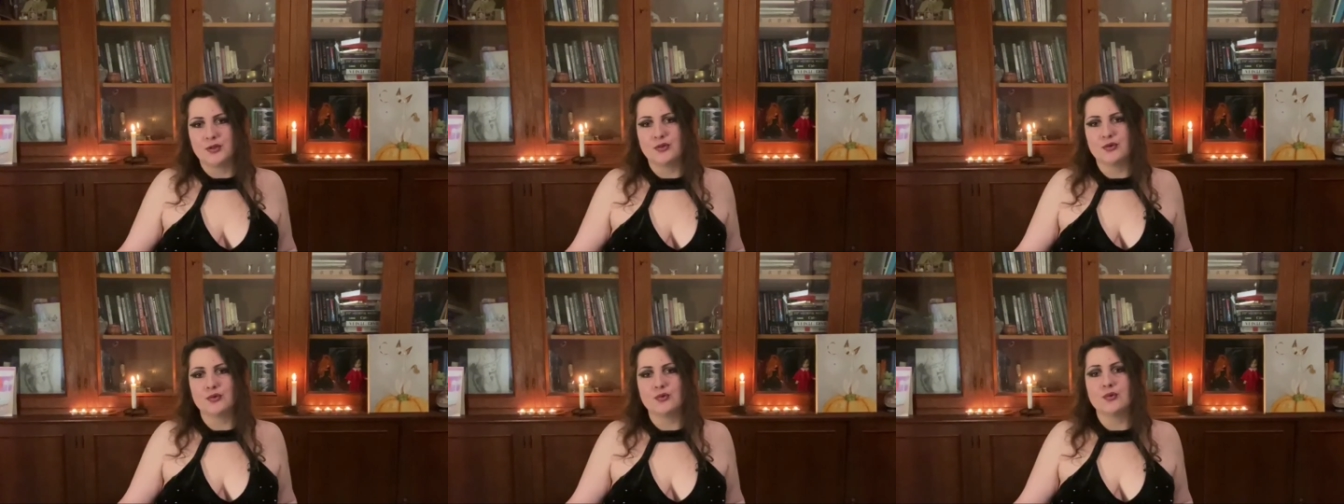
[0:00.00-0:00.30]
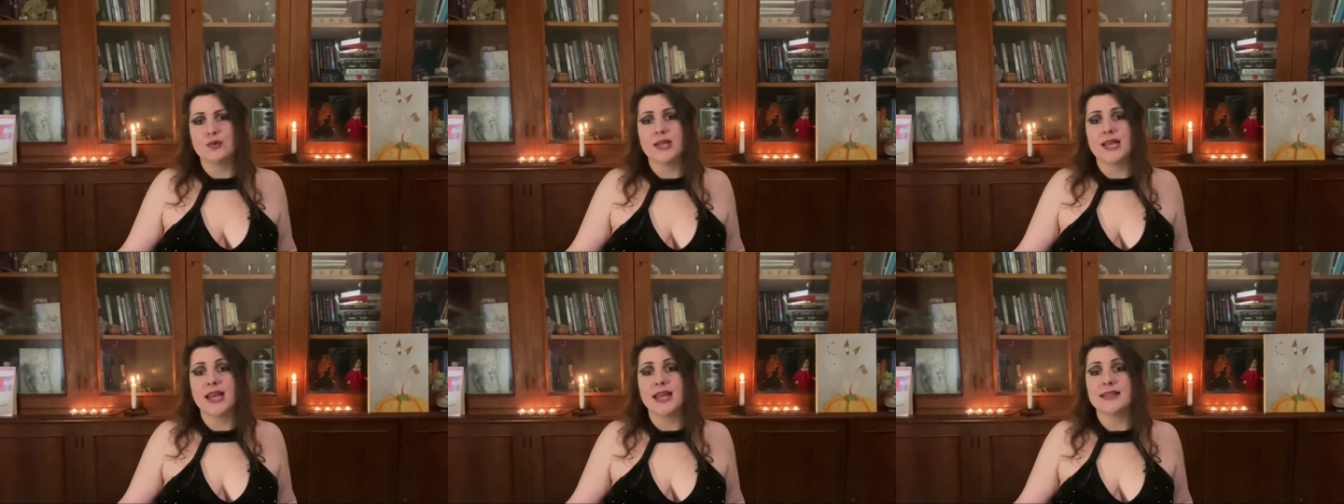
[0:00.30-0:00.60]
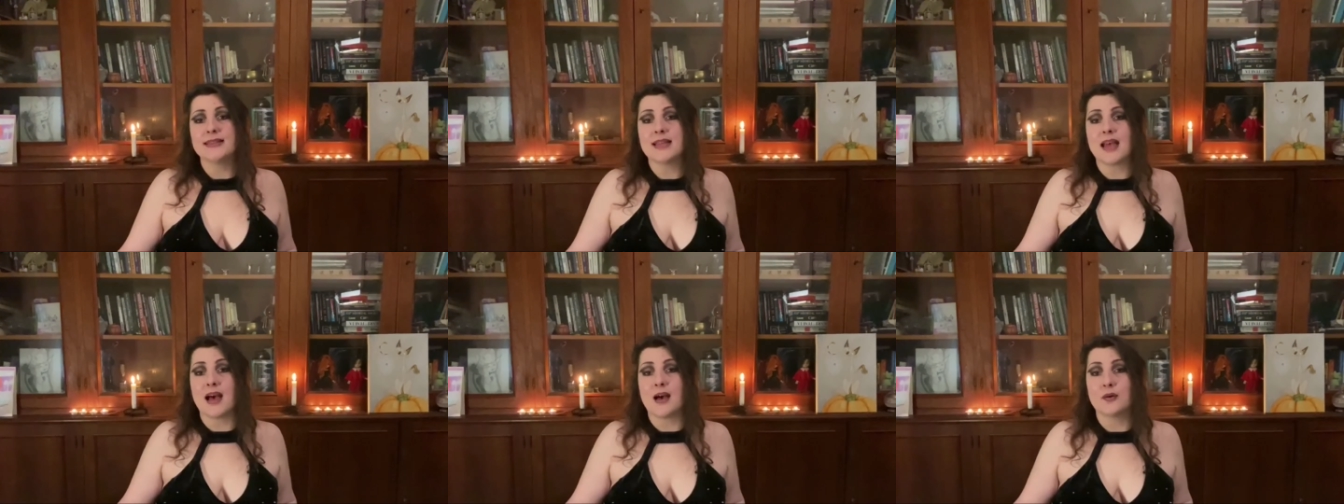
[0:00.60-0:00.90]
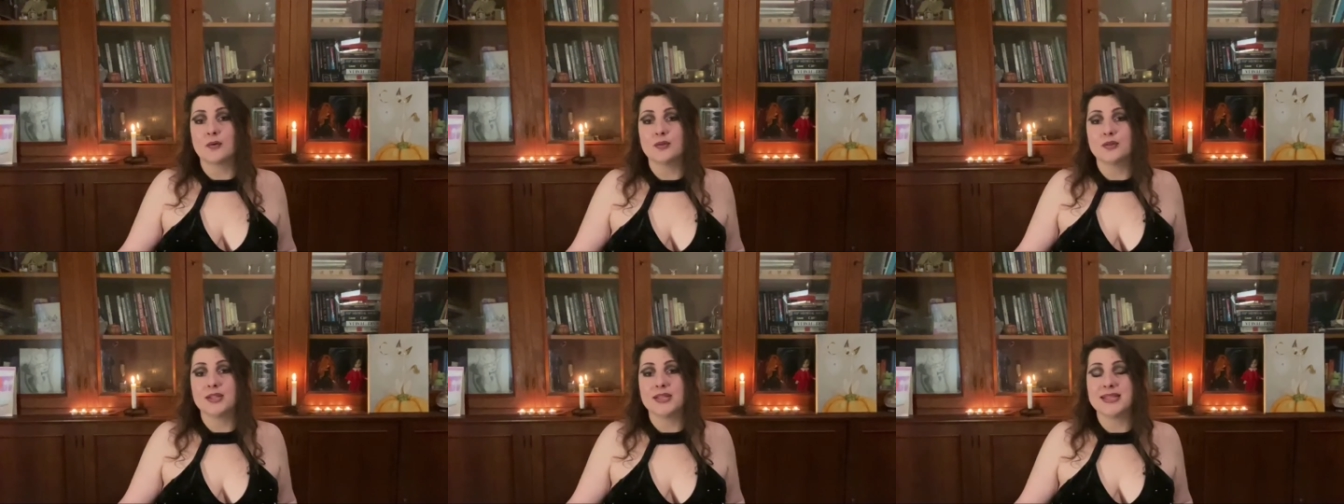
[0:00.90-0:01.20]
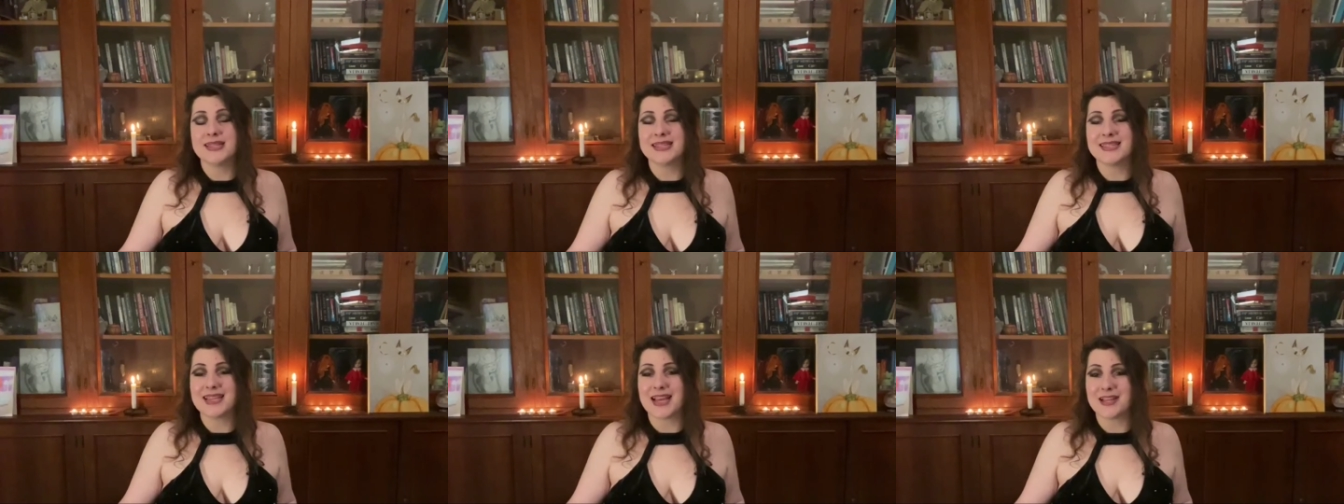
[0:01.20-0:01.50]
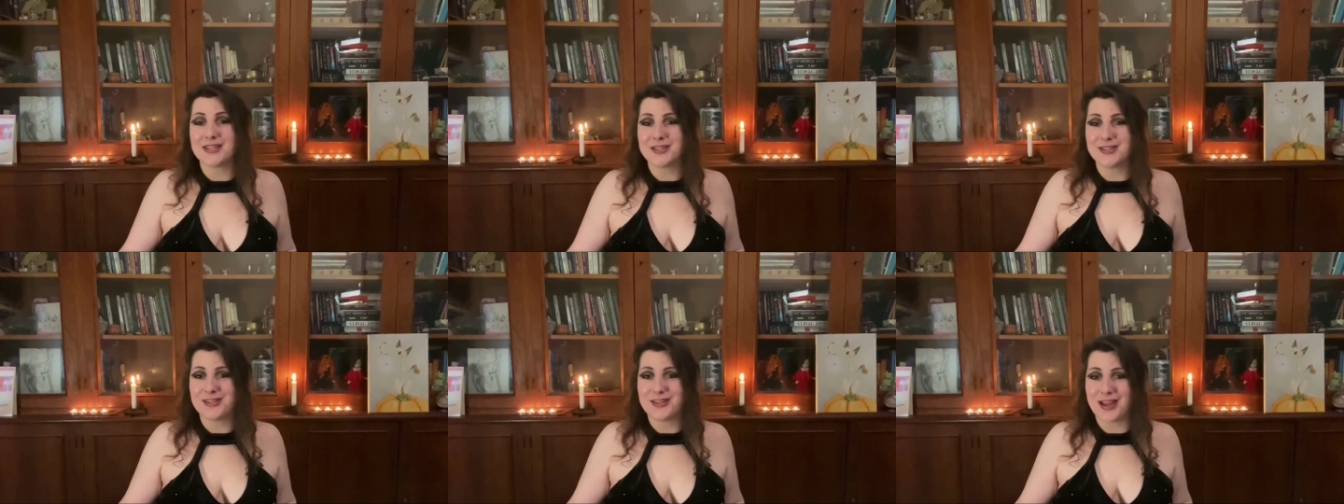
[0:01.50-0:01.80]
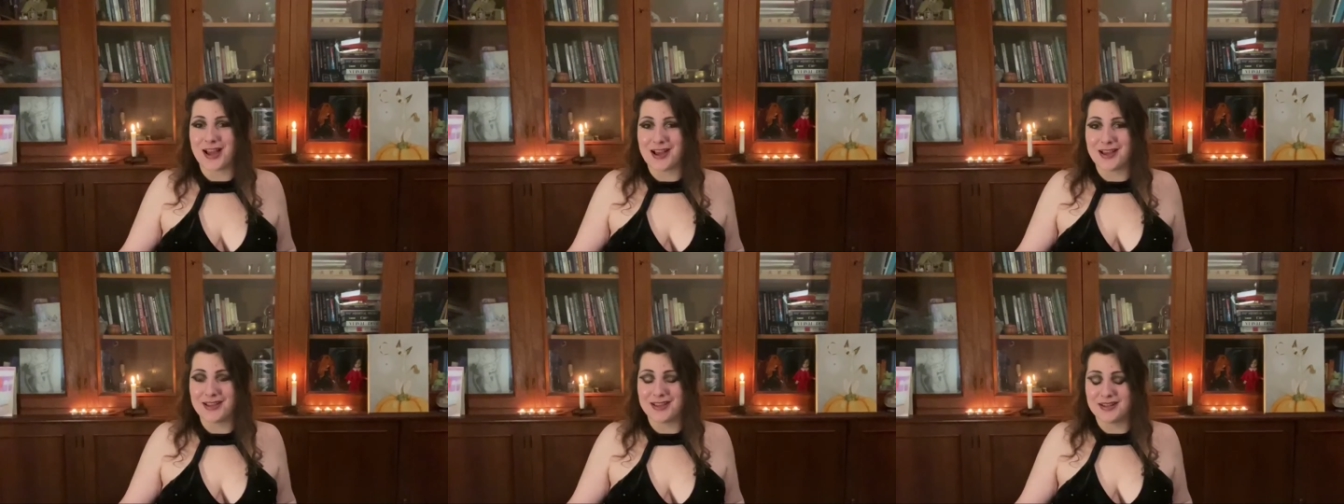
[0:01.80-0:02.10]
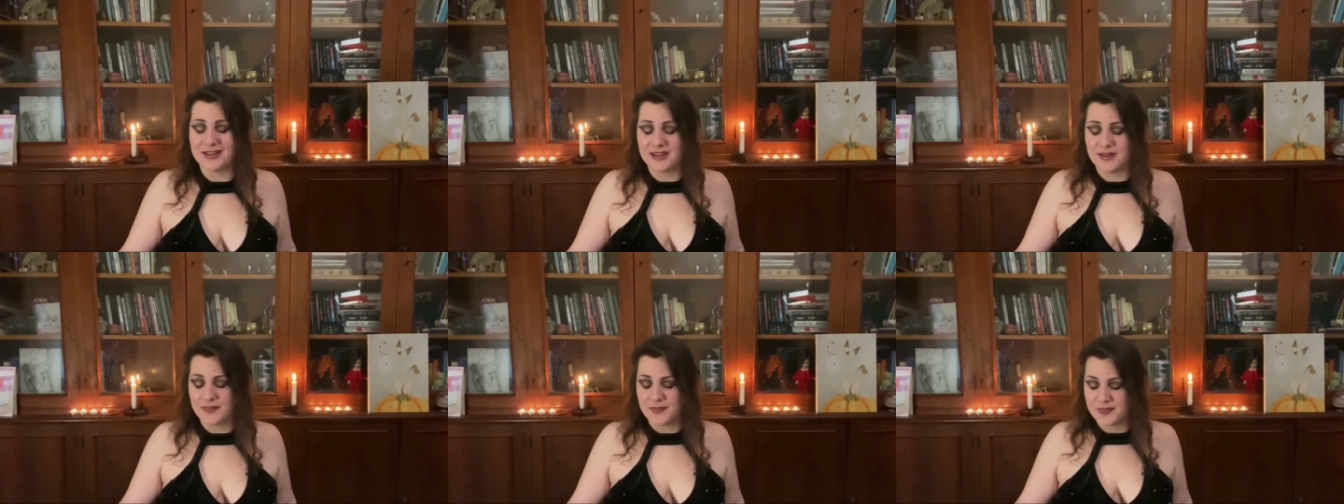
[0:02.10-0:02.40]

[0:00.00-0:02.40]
to get out in sunshine.